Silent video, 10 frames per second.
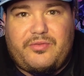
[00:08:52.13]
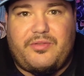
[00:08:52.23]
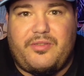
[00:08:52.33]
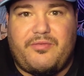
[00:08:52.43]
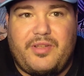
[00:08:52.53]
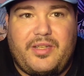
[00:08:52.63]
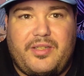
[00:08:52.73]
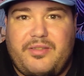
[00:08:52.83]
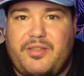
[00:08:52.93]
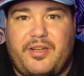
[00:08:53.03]

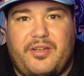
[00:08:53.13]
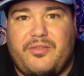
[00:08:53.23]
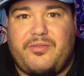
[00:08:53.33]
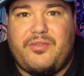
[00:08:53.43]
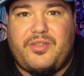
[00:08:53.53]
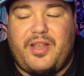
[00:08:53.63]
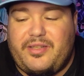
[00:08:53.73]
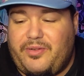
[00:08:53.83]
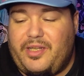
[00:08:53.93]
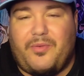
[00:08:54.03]
You know? So
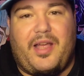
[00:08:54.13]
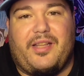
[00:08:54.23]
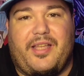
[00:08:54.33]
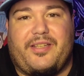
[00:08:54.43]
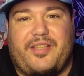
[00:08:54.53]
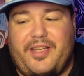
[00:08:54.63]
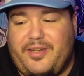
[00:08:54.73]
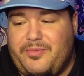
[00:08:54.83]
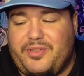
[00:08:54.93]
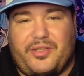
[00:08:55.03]
that's really why I like
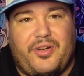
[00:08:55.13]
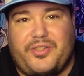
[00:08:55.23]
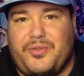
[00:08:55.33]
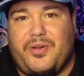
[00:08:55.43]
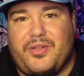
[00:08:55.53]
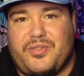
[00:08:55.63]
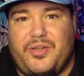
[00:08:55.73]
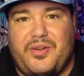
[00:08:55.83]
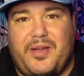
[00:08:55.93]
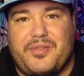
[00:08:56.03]
that. It was a cartoon
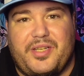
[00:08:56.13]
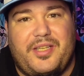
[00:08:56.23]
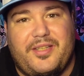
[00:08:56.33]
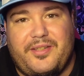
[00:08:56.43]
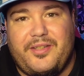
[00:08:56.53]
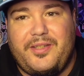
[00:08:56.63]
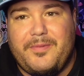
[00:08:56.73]
also, and I was a kid.